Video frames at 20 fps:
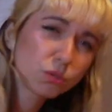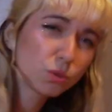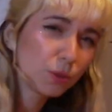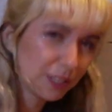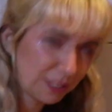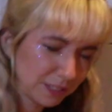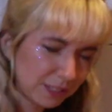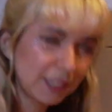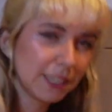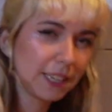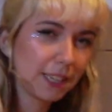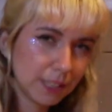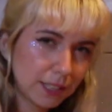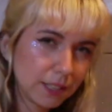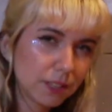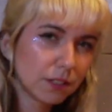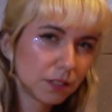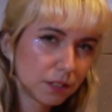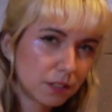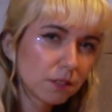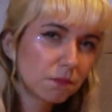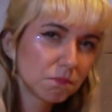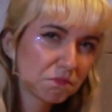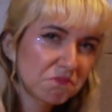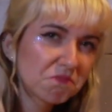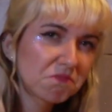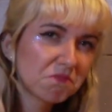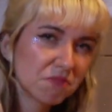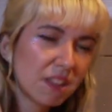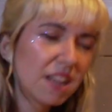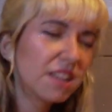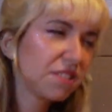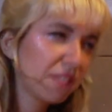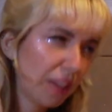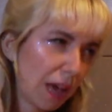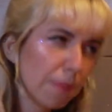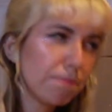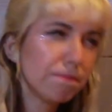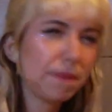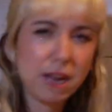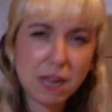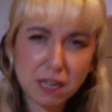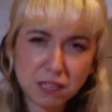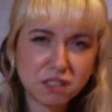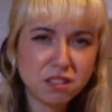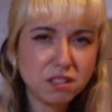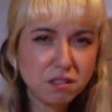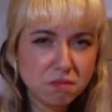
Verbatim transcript: 20 years. It's that bad.